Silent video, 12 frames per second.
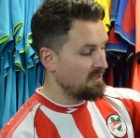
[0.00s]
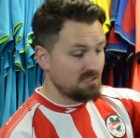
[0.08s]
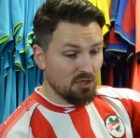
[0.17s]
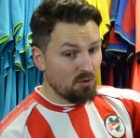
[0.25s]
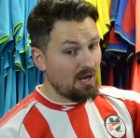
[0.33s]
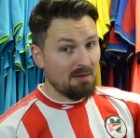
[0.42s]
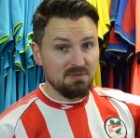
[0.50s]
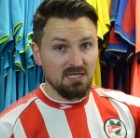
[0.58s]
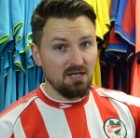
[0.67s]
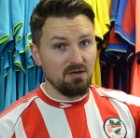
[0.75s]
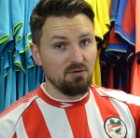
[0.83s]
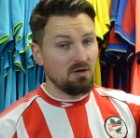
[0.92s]
Two
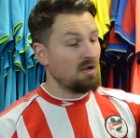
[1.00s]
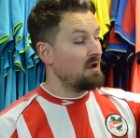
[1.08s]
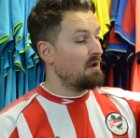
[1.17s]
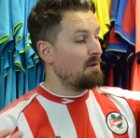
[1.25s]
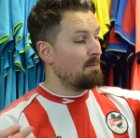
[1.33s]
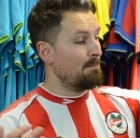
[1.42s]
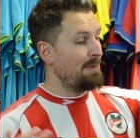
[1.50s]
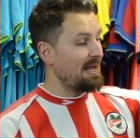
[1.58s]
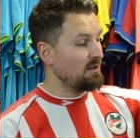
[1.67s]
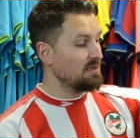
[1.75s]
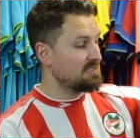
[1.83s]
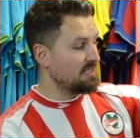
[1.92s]
absolute
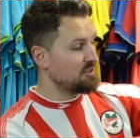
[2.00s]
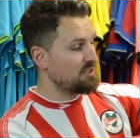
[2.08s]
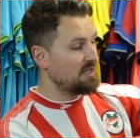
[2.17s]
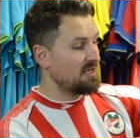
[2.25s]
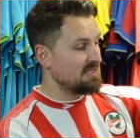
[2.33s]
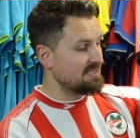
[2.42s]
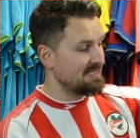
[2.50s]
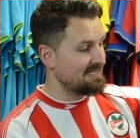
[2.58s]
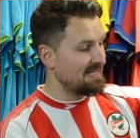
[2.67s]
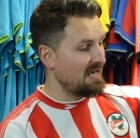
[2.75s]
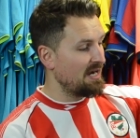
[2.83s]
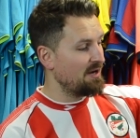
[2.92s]
belting shirts to
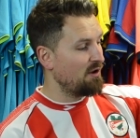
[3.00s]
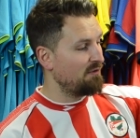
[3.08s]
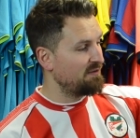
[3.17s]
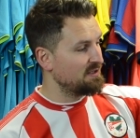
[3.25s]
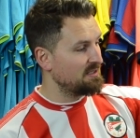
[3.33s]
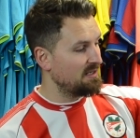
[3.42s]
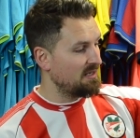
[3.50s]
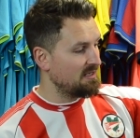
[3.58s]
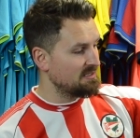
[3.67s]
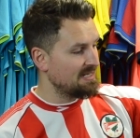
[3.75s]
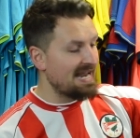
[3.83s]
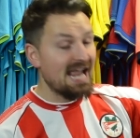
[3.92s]
sign off
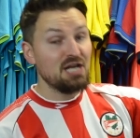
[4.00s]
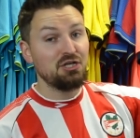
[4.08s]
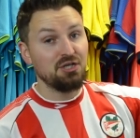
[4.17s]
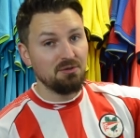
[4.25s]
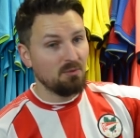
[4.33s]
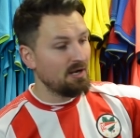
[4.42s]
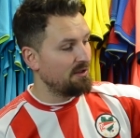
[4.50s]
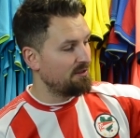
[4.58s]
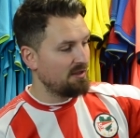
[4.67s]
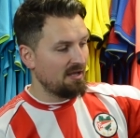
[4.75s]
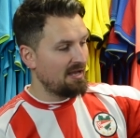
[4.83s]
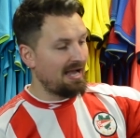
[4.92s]
as a nation with.
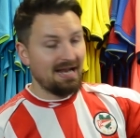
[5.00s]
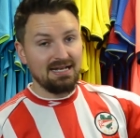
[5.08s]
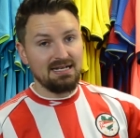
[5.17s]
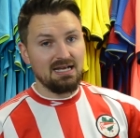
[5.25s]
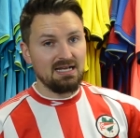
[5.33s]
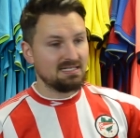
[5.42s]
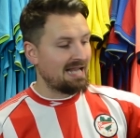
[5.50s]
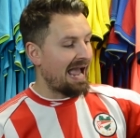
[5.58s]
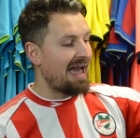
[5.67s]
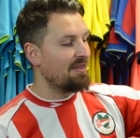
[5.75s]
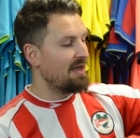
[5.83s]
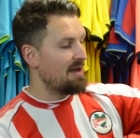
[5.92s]
Adidas
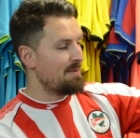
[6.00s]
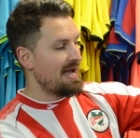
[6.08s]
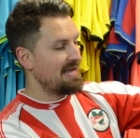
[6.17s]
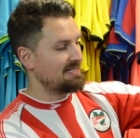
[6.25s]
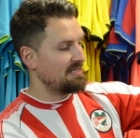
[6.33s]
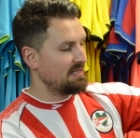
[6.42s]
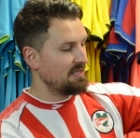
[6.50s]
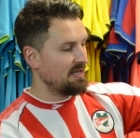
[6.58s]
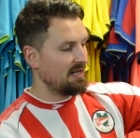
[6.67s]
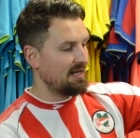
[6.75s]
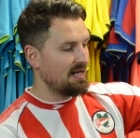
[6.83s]
at their best in the early